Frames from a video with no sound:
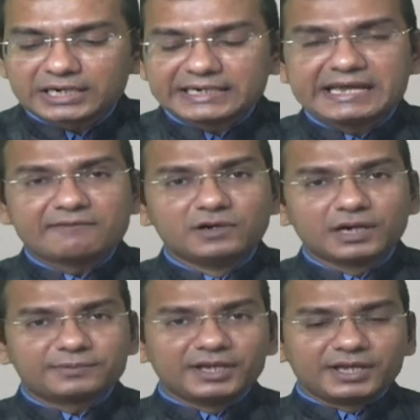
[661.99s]

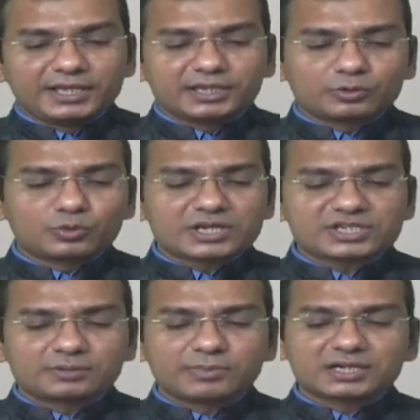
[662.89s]
developed in Aruna
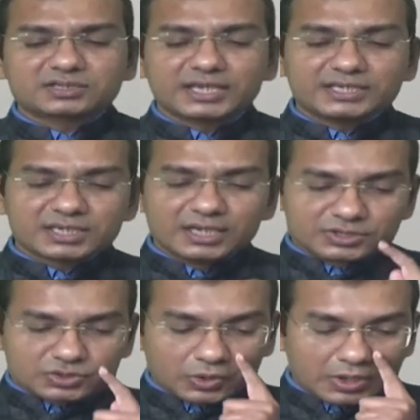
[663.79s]
Shanbhag's case.
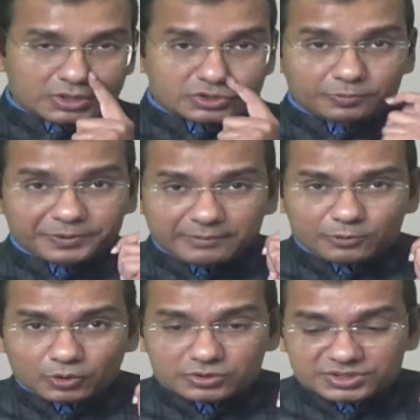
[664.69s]
So Supreme
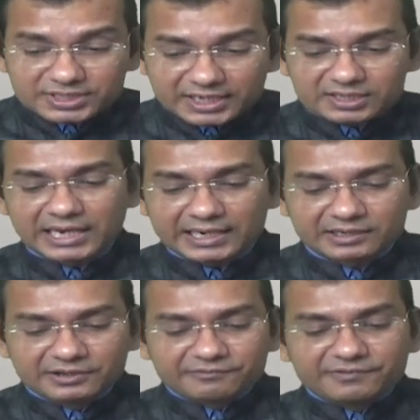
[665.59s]
Court said that
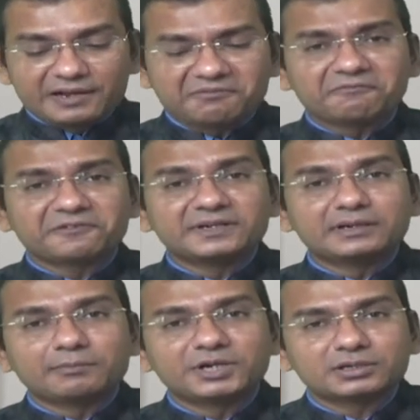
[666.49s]
we have a
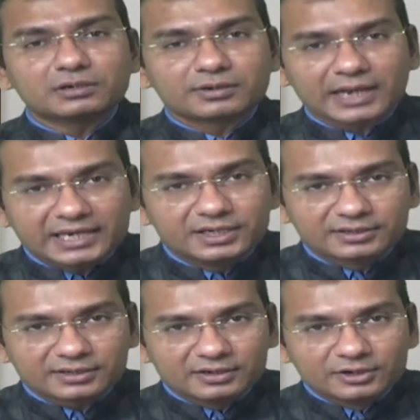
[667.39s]
fundamental right
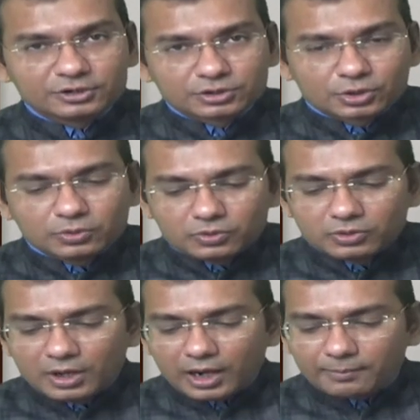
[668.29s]

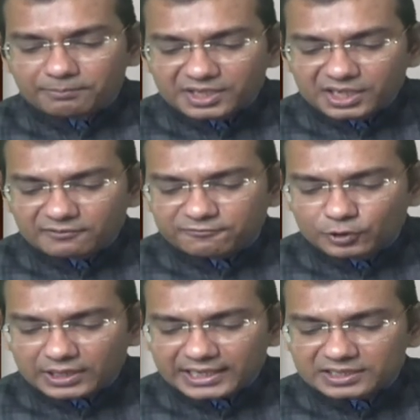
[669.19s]
to a
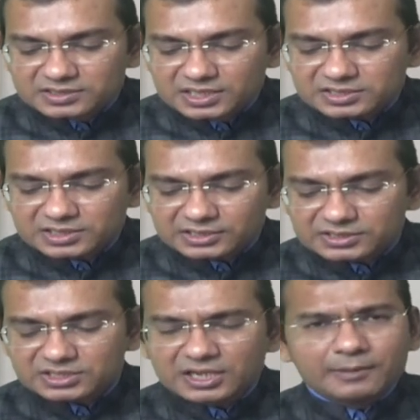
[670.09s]
meaningful
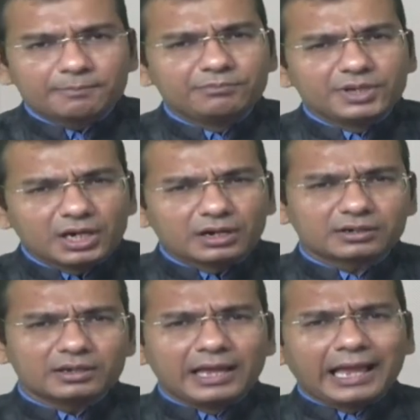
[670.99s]
existence.
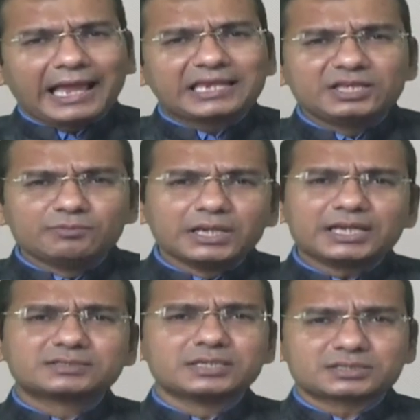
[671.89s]
Mere animal
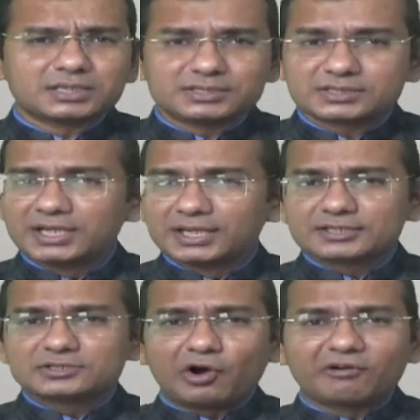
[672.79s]
existence
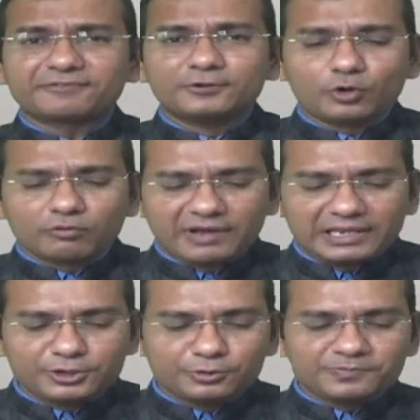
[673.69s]
is of no
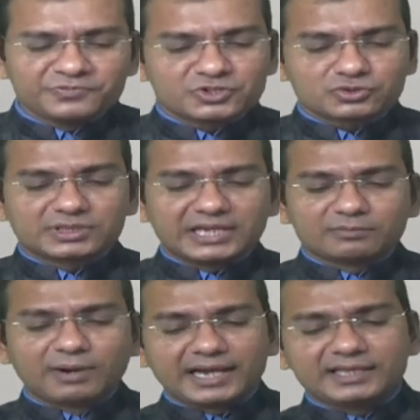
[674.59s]
value. So
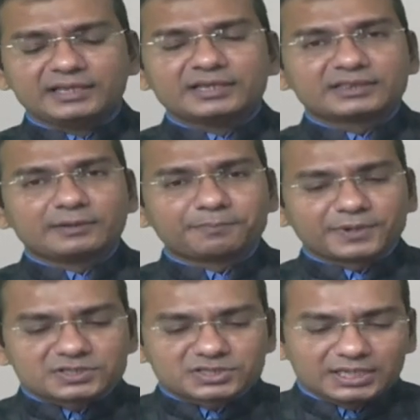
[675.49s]
thereby, the
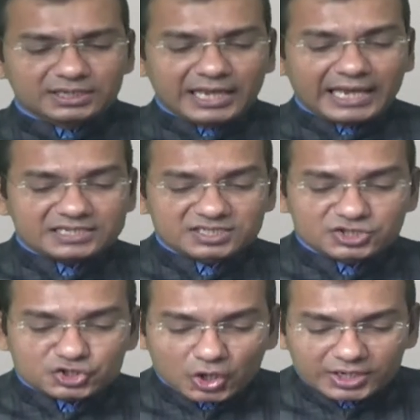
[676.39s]
person has a
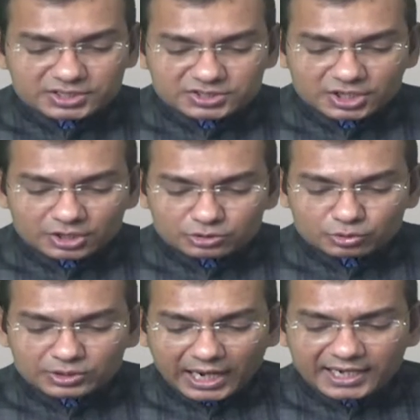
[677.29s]
choice
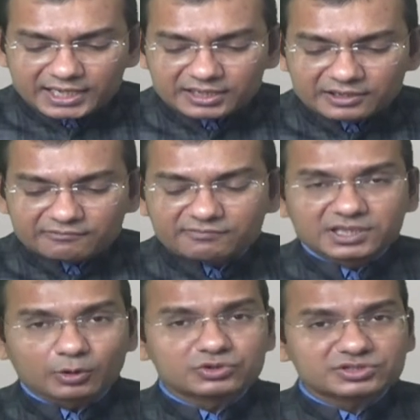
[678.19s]
to die
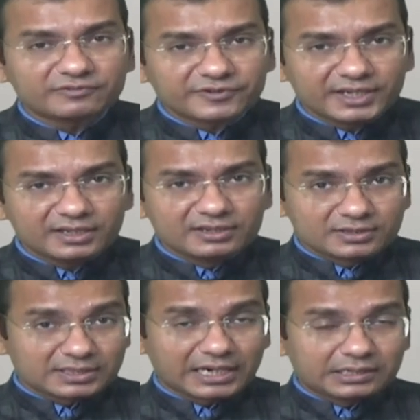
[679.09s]
without suffering.
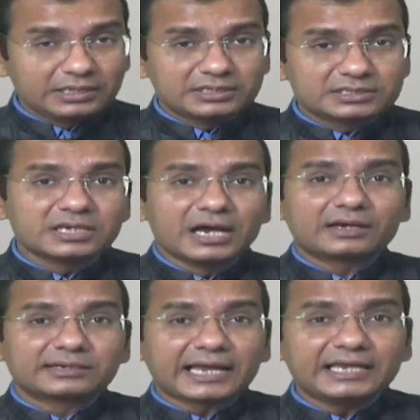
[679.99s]
That is
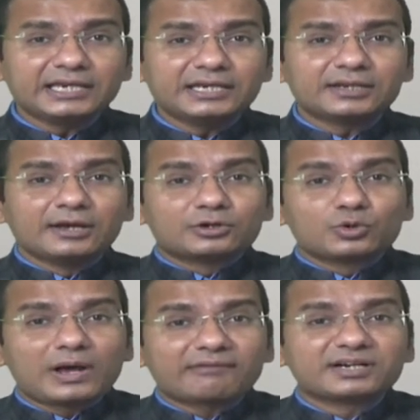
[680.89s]
a right to
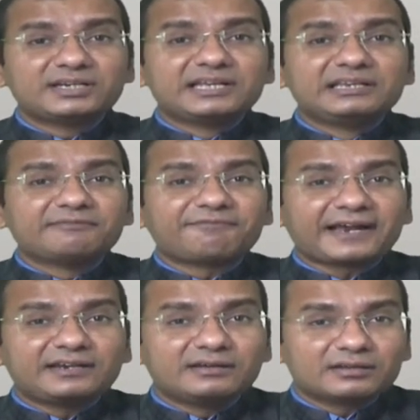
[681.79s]
have a
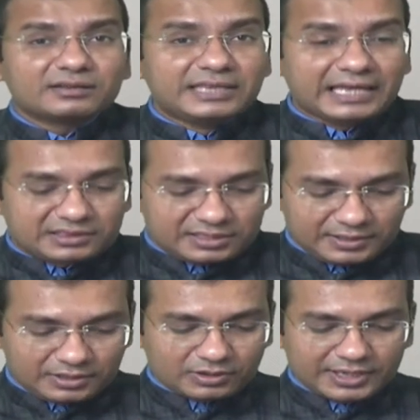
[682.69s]
dignified death.
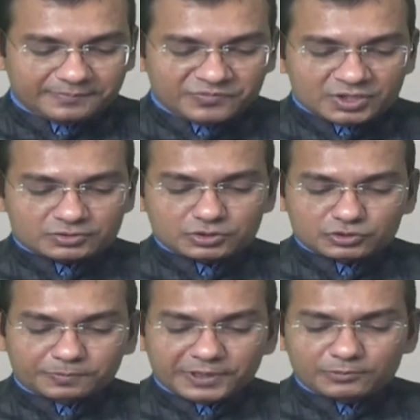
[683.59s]
Okay, so
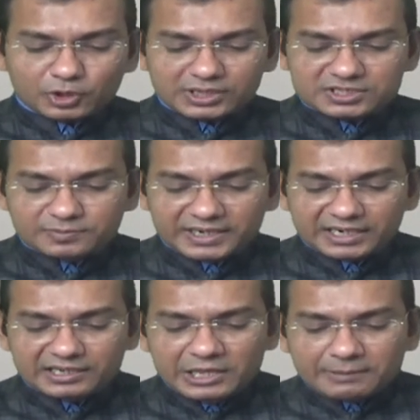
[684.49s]
Supreme Court has
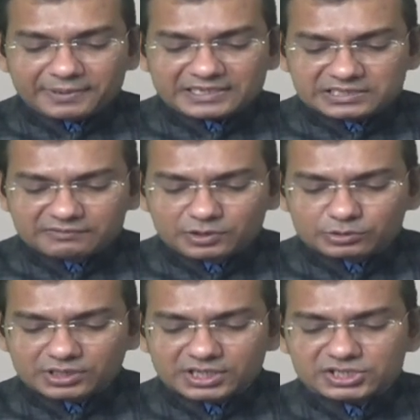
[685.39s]
made passive
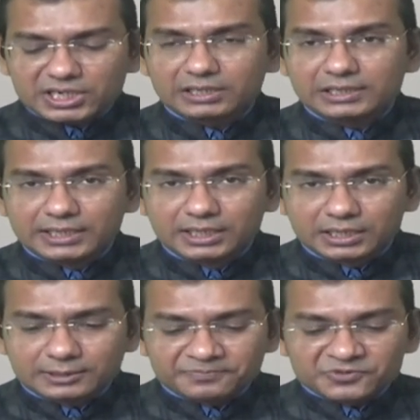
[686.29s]
euthanasia
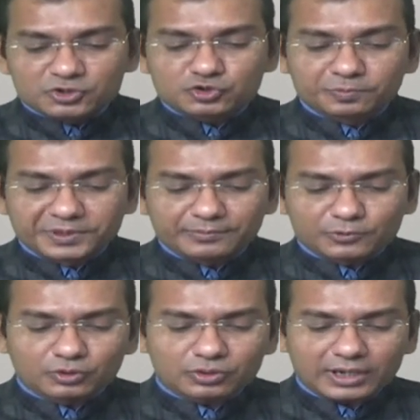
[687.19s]
legal. Supreme
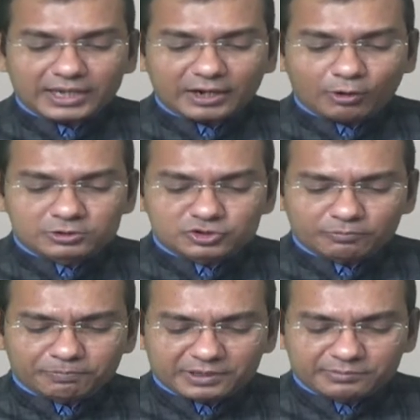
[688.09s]
Court also
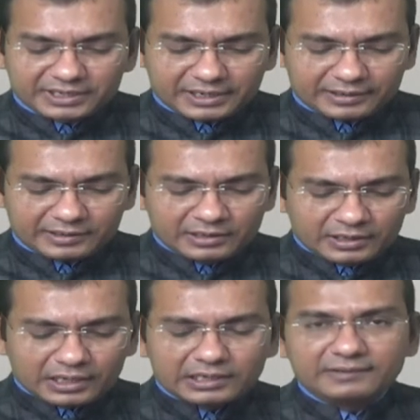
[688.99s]
permitted
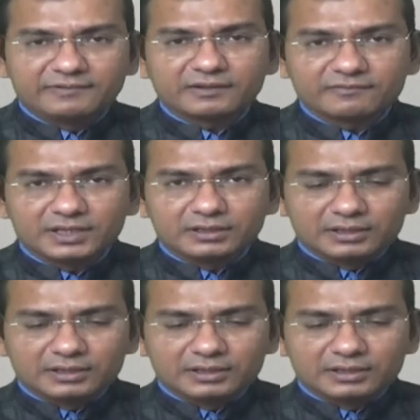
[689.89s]
a living will.